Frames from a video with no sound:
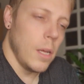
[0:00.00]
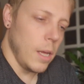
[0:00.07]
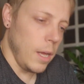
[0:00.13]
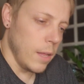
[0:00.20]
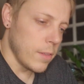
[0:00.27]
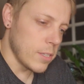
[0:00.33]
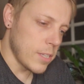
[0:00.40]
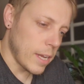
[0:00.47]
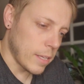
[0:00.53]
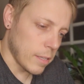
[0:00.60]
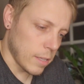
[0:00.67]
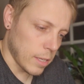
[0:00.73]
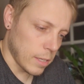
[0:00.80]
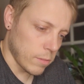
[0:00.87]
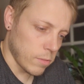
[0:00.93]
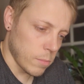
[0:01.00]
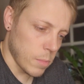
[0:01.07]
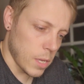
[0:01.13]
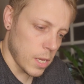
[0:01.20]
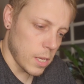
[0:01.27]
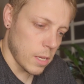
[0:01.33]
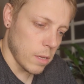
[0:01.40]
Uh, the second thing for
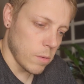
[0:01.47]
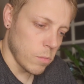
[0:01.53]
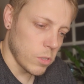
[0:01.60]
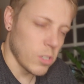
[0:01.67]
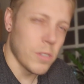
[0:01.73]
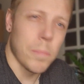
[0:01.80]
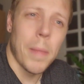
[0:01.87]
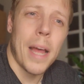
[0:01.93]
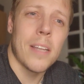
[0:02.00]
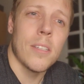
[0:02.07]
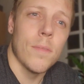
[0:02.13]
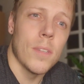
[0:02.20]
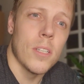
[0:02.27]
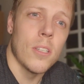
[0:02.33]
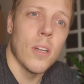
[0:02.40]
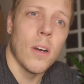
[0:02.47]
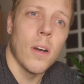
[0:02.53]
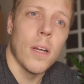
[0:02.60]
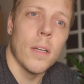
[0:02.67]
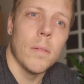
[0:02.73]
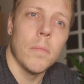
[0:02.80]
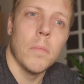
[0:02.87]
me, which is massive, is
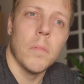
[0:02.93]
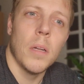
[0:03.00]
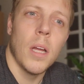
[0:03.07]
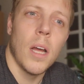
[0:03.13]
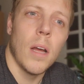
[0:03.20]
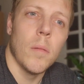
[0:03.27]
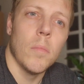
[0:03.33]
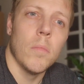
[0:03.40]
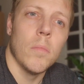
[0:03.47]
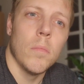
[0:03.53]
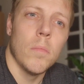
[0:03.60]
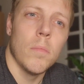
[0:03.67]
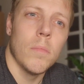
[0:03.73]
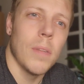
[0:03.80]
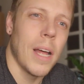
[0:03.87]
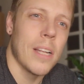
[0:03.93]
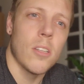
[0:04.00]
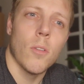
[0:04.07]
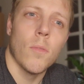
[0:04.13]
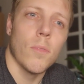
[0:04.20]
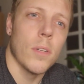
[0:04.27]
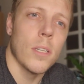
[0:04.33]
diet. Um, that's
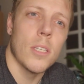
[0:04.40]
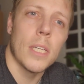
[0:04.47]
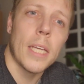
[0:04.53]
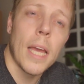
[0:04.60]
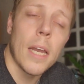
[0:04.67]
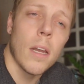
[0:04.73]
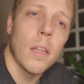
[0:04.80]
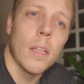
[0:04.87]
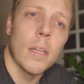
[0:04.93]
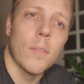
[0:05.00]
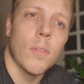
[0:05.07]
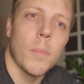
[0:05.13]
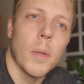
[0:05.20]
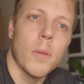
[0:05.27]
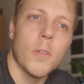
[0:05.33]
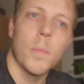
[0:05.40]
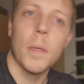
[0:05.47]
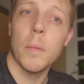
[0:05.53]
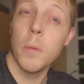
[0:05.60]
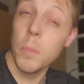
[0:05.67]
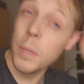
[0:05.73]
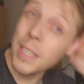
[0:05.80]
obvious again, I think, for most
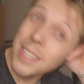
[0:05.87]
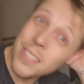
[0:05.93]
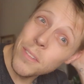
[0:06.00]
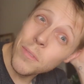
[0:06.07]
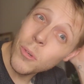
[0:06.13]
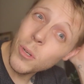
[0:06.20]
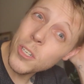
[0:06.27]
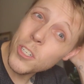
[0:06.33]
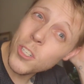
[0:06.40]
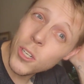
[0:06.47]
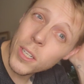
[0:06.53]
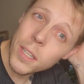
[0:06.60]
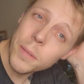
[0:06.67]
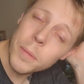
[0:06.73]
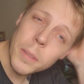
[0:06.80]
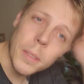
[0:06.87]
people, but it's avoid sugar.